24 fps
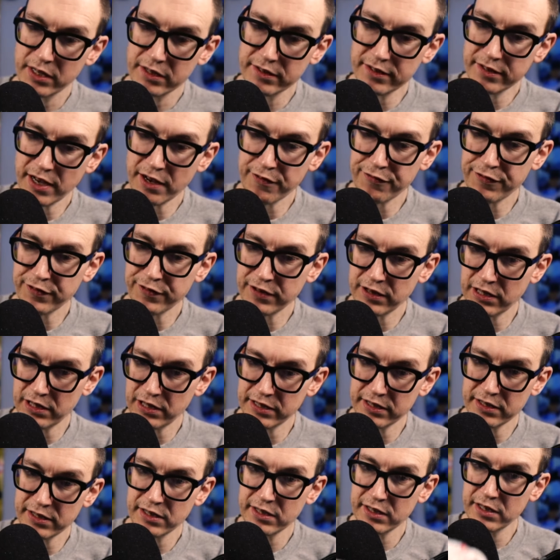
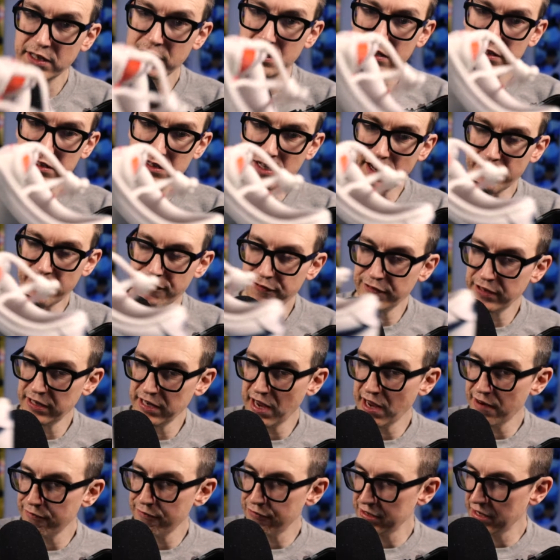Definitely, definitely
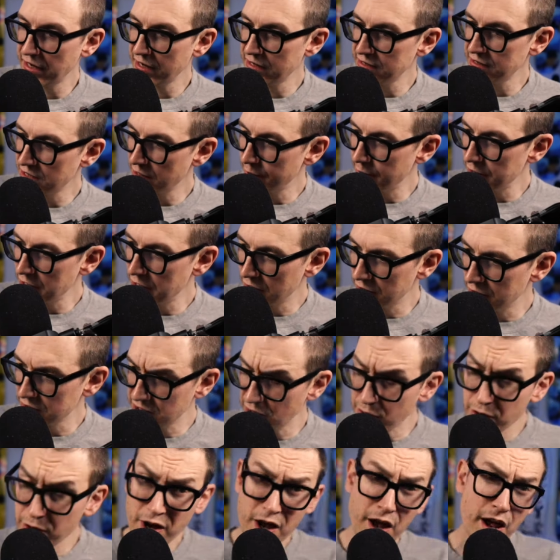everyday summer dunk.
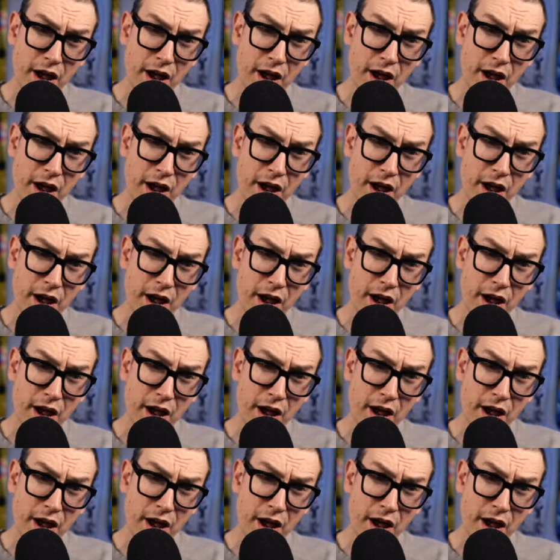So,